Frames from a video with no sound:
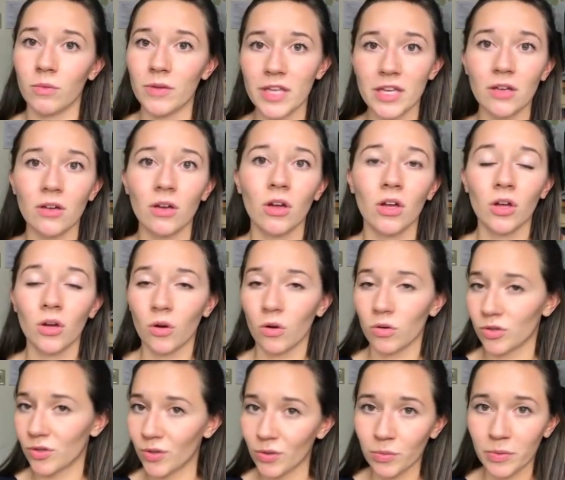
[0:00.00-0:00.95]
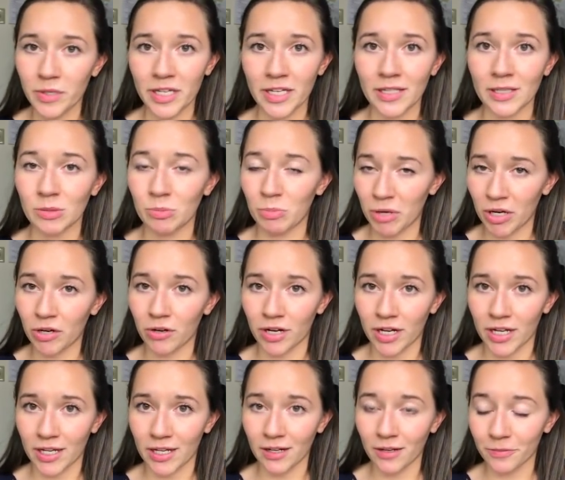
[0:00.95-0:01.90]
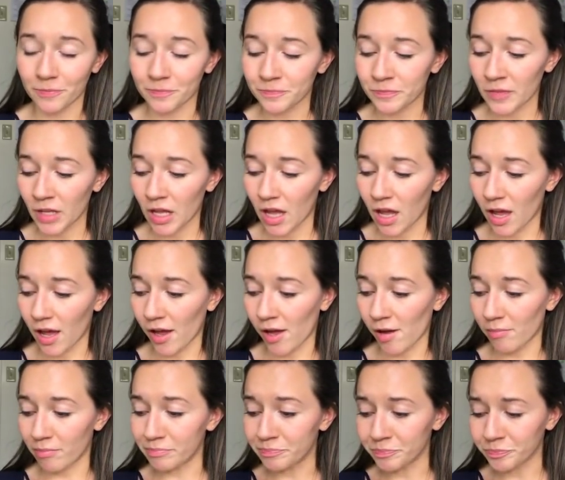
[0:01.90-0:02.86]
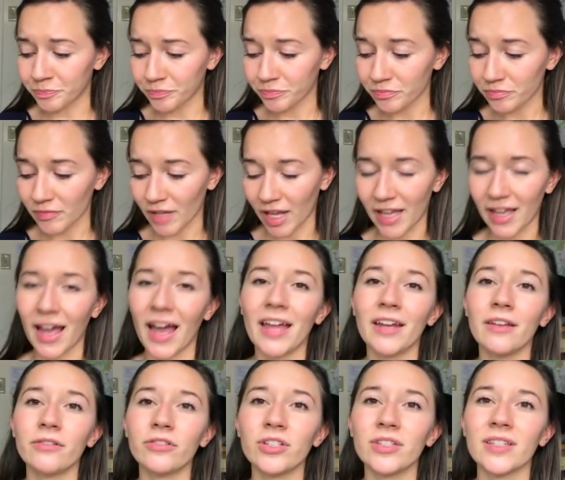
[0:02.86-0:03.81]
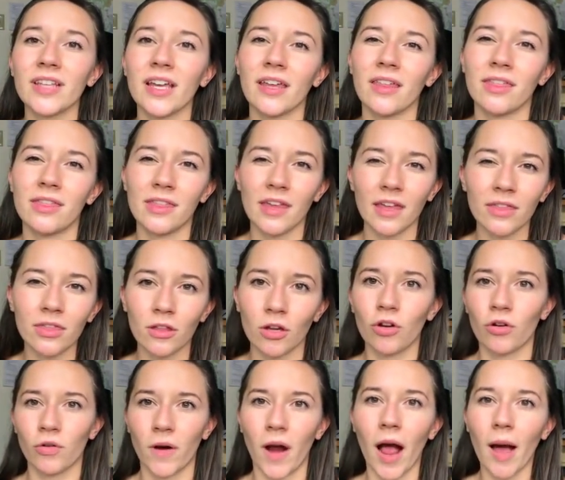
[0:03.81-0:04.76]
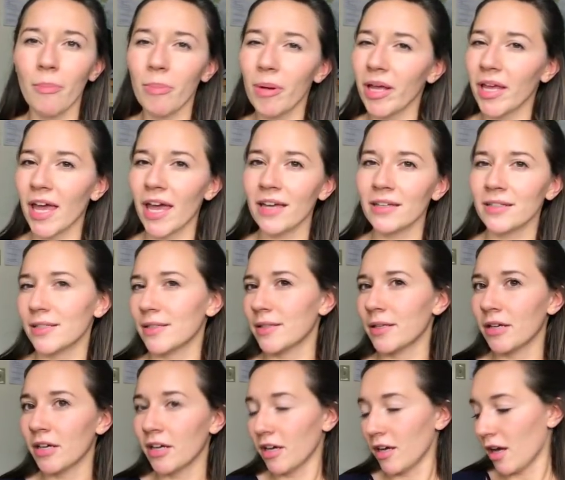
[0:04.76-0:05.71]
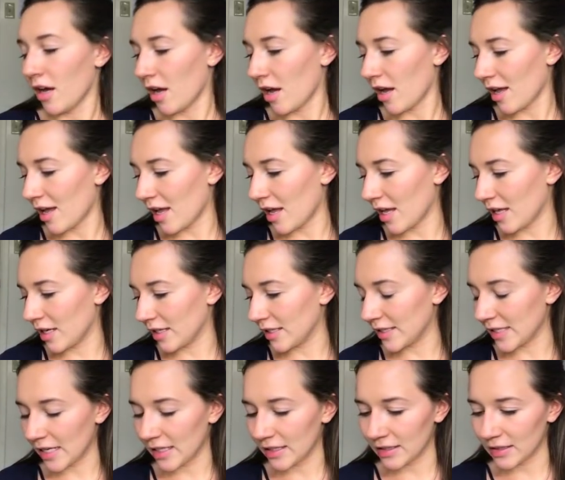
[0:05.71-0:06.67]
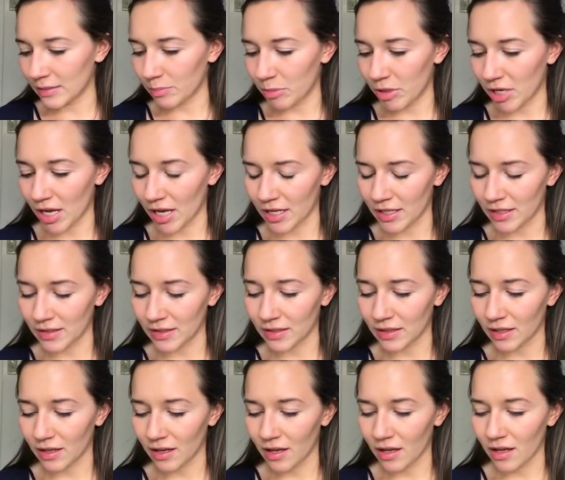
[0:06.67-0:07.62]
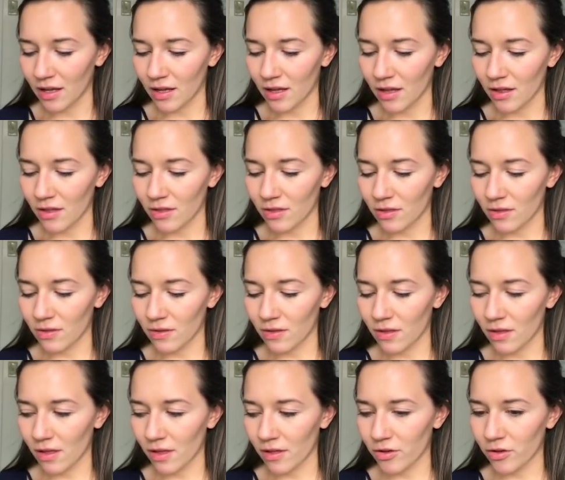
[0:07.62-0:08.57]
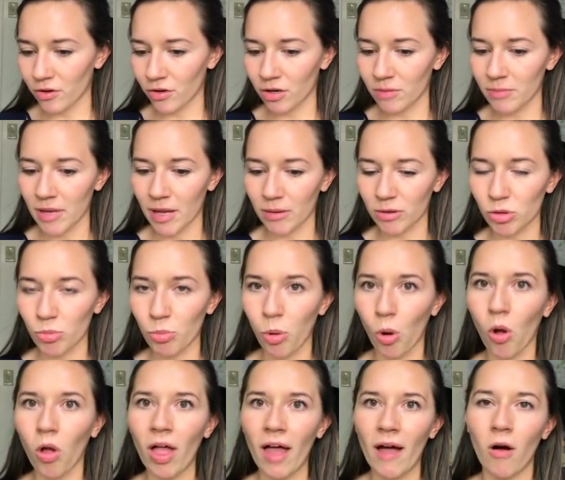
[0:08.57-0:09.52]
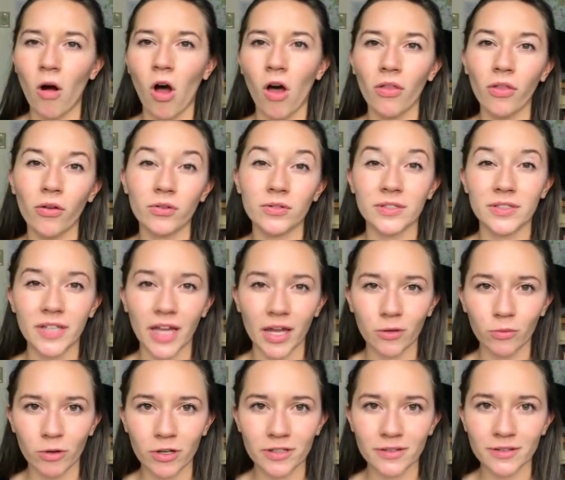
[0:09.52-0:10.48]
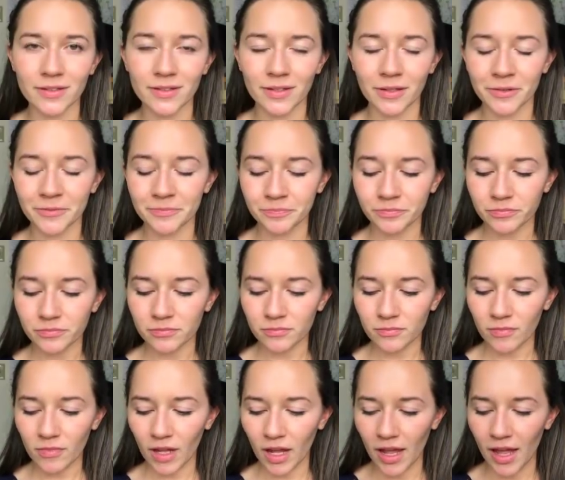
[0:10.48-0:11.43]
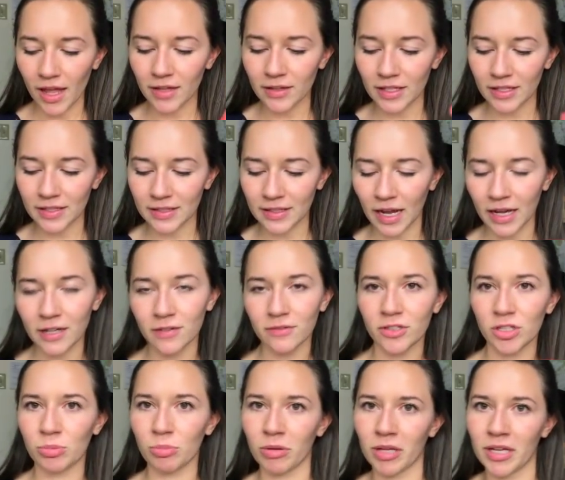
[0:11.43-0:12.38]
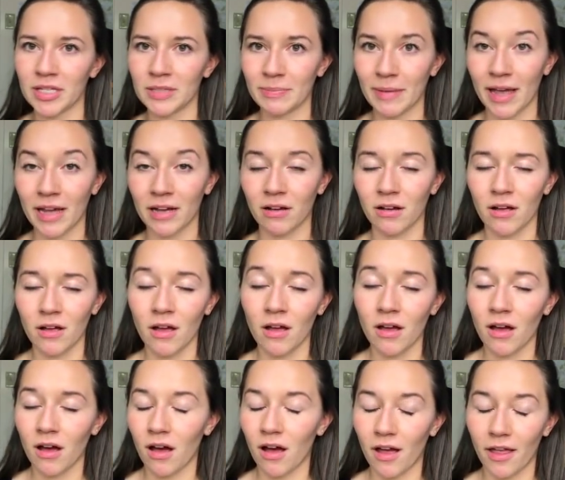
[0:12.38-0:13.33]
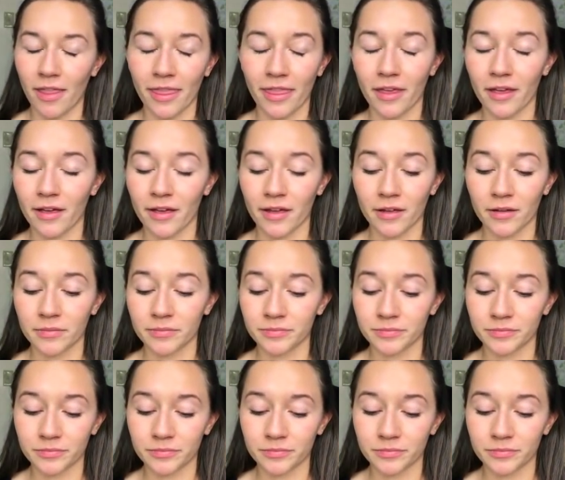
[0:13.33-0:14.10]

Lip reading: week, 2 weeks period, and kind of just like thin the crop, I guess, in a sense, because you're going to be able to pull out all those dead ones. And this kind of just plays back on the